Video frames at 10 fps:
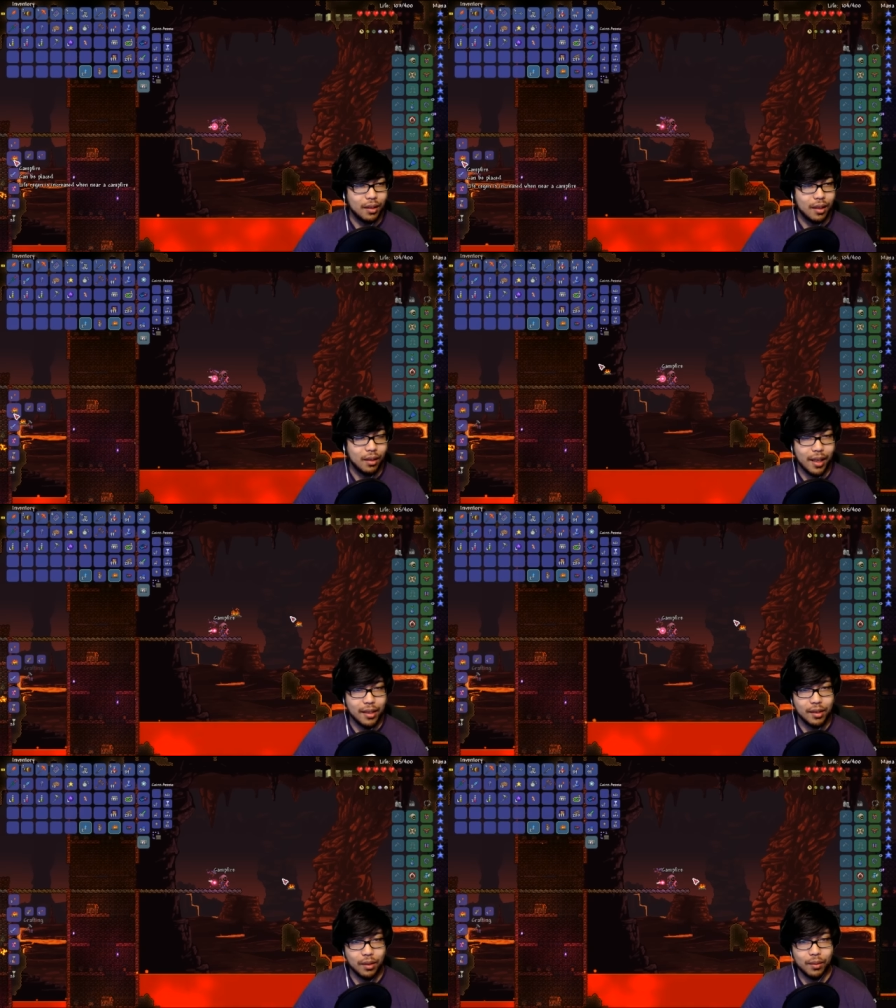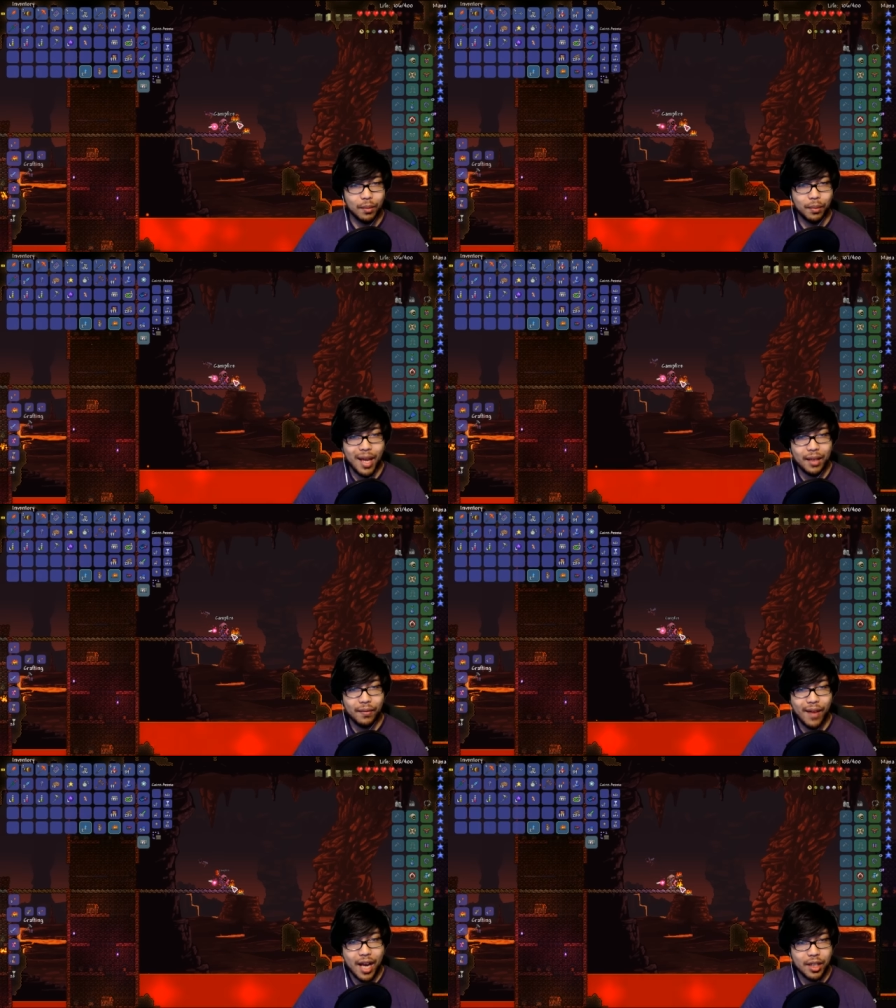Okay, so the plan
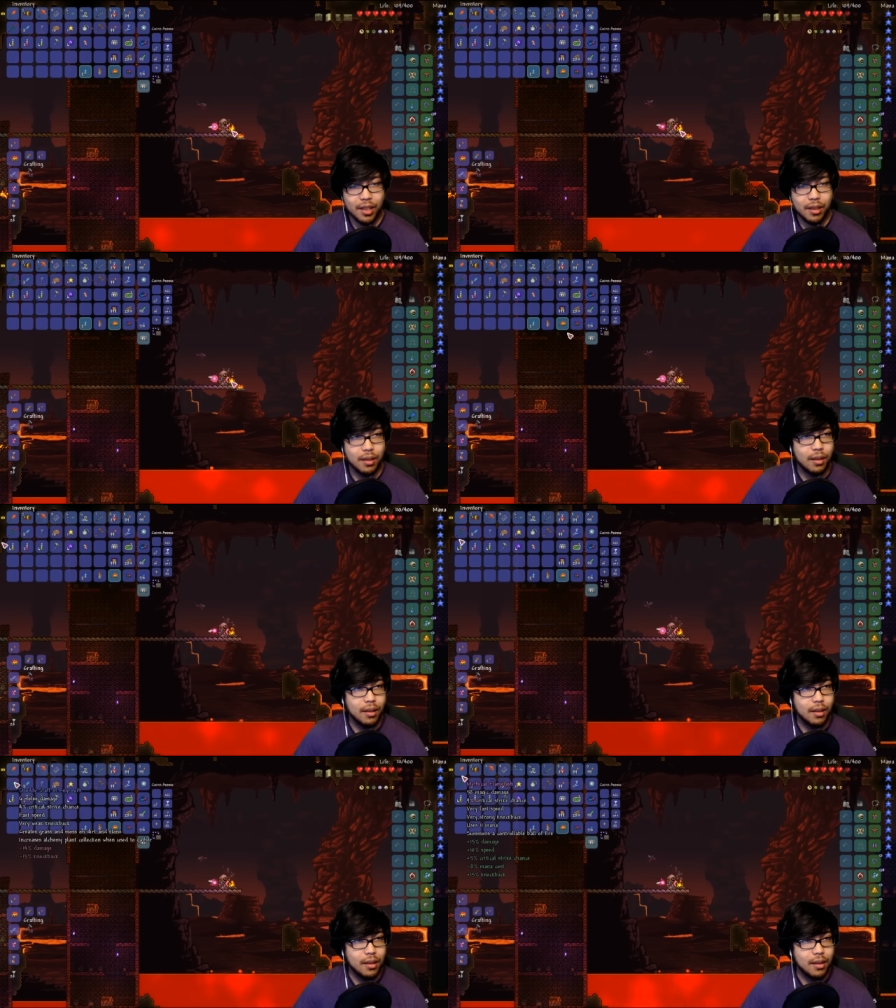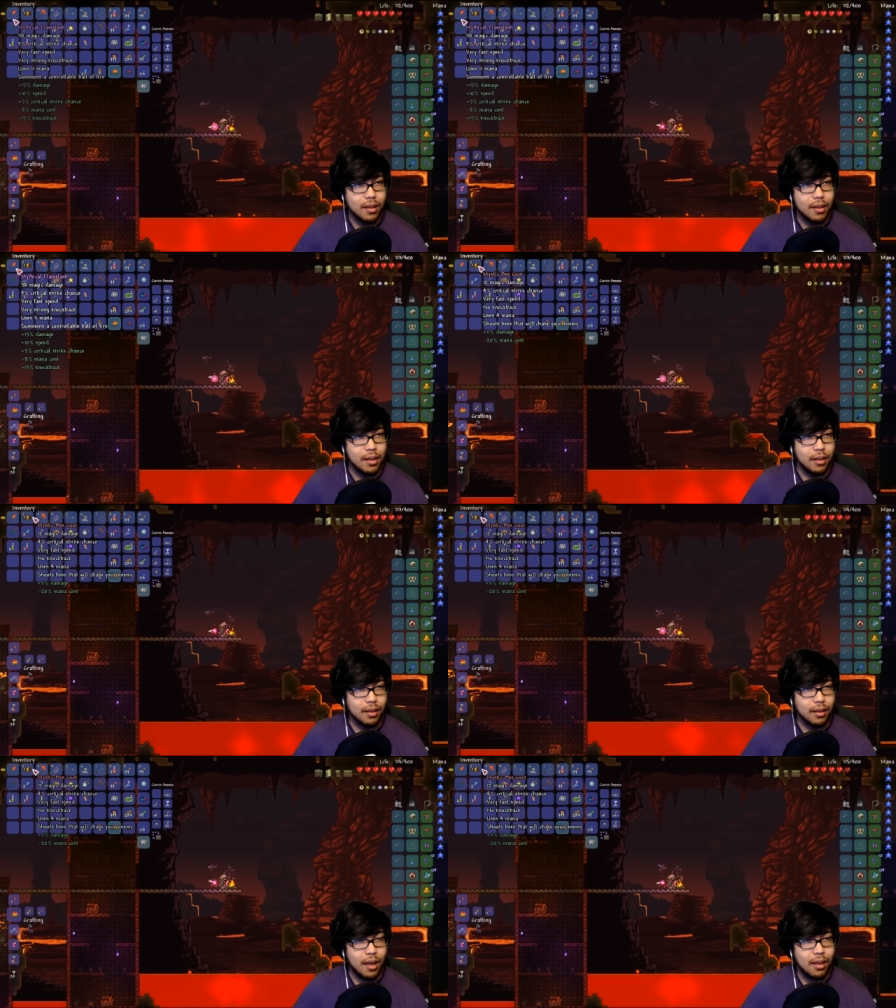of action. A
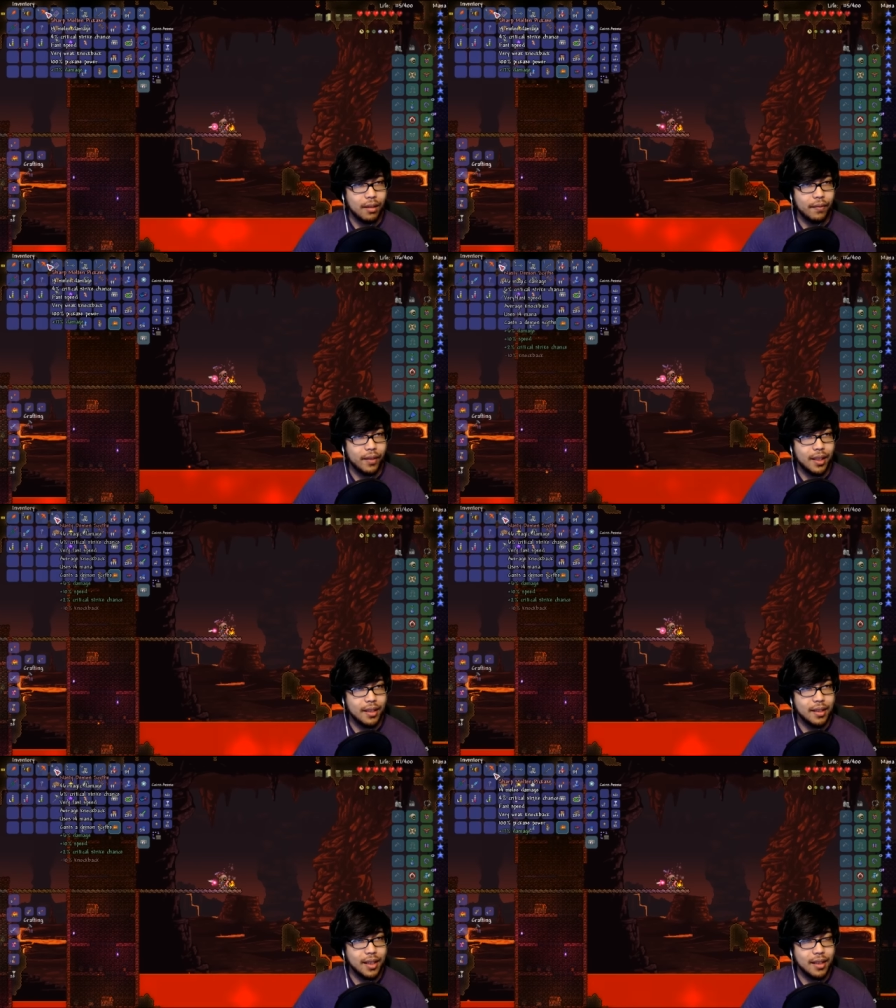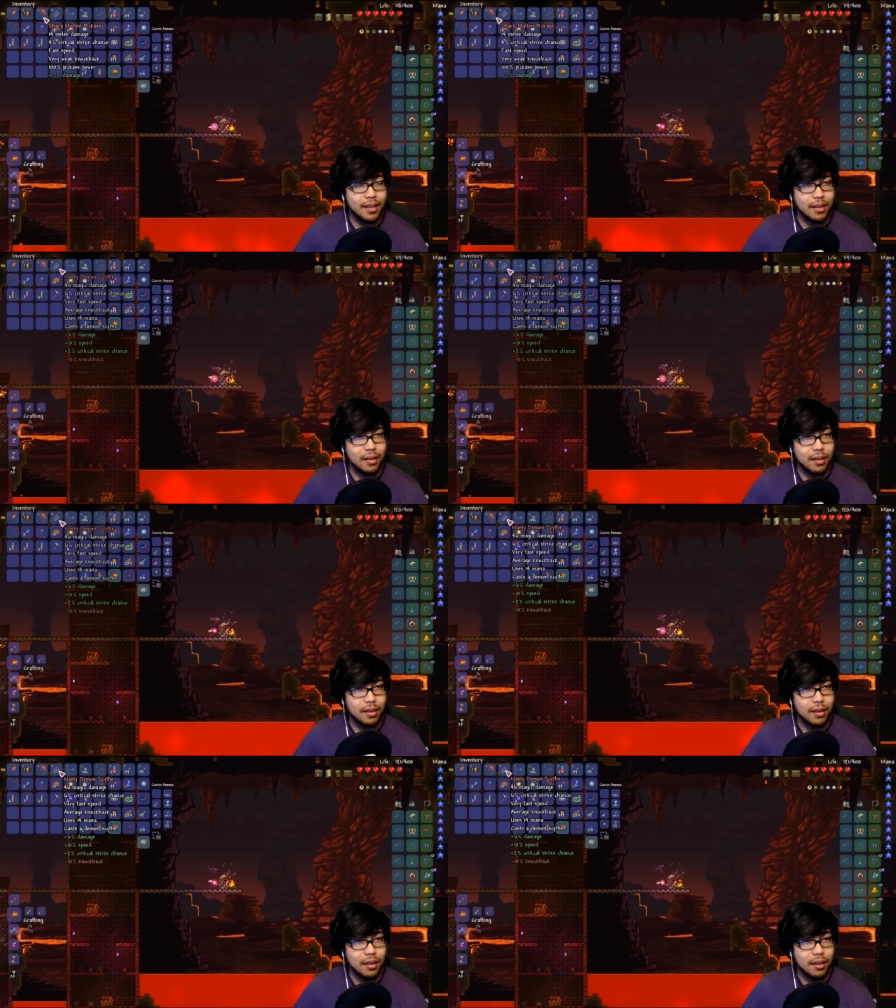lot of these, these, and
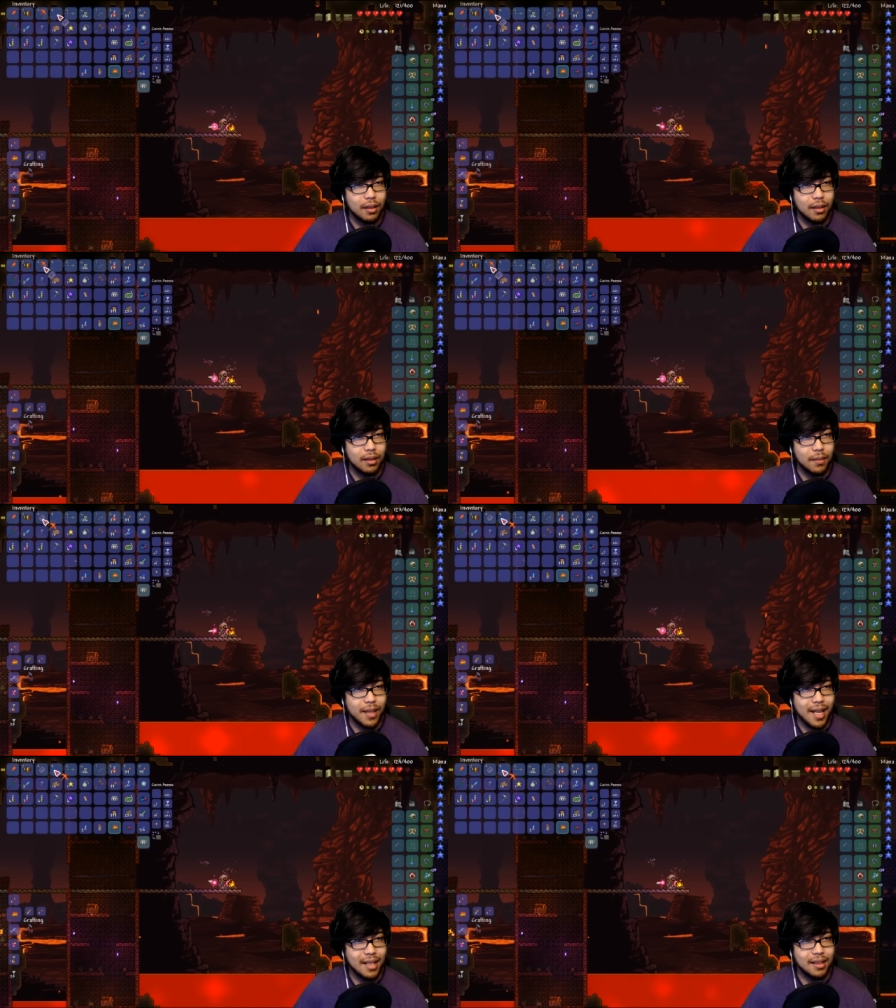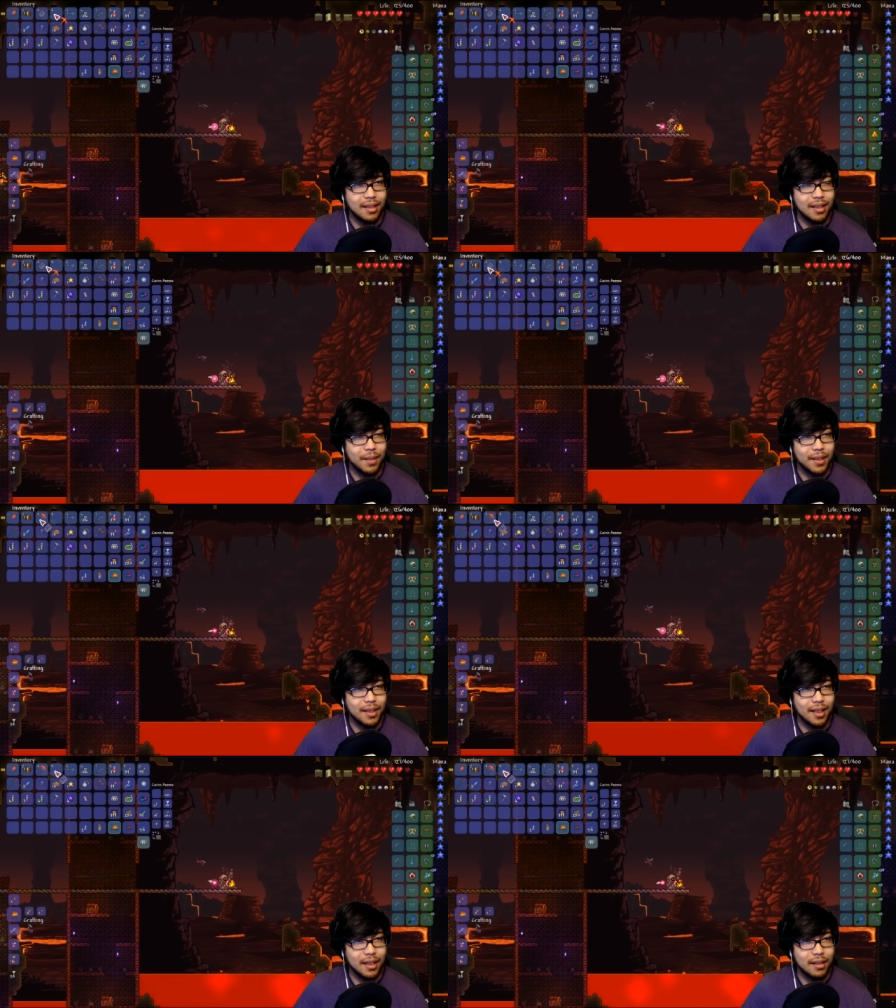some nasty demon
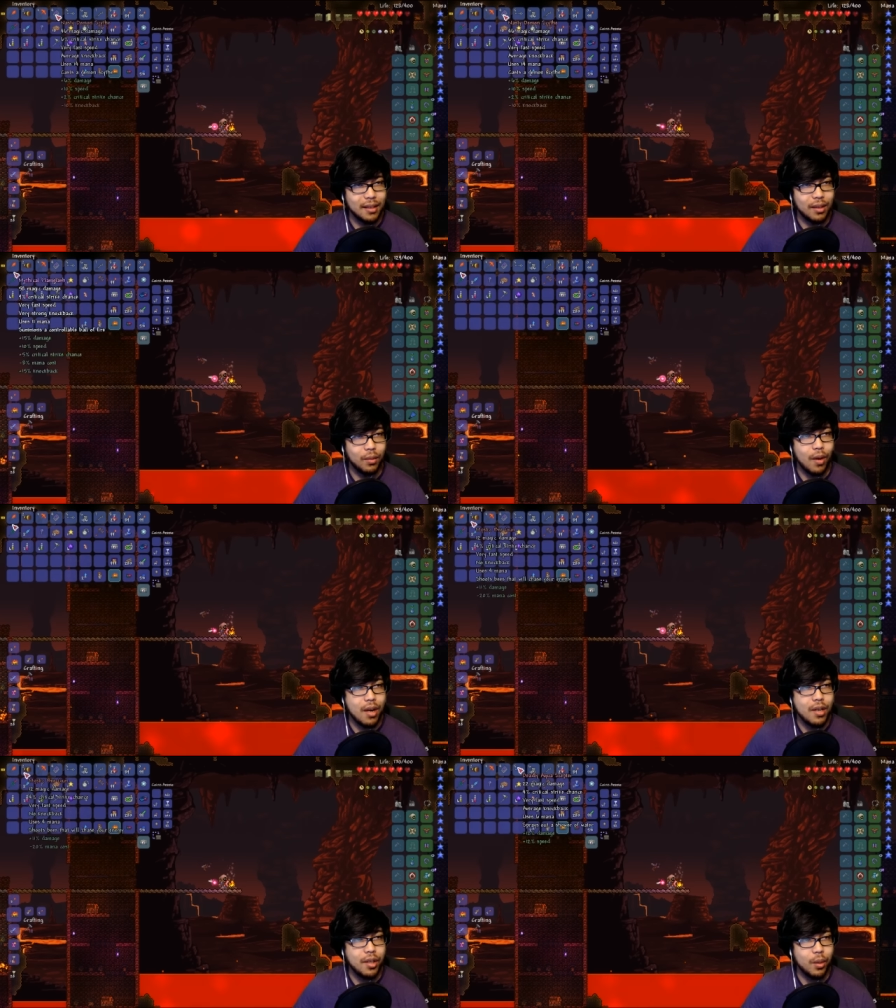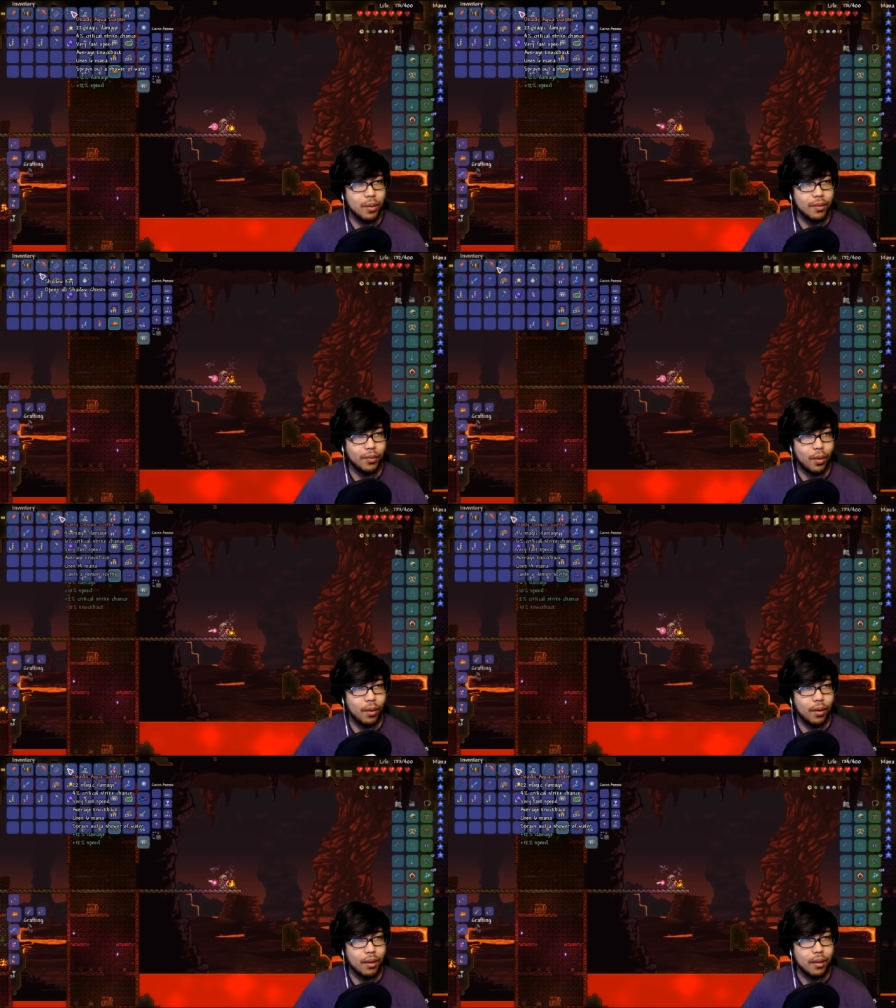scythes. So one, two, and
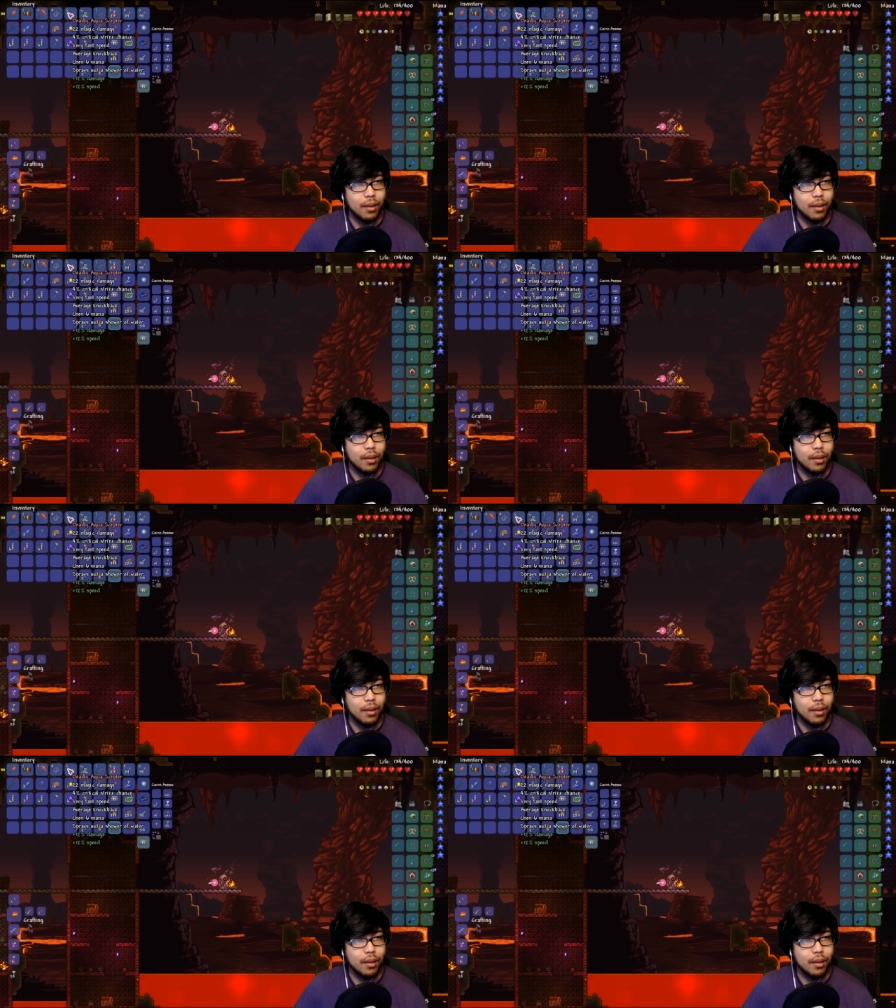four.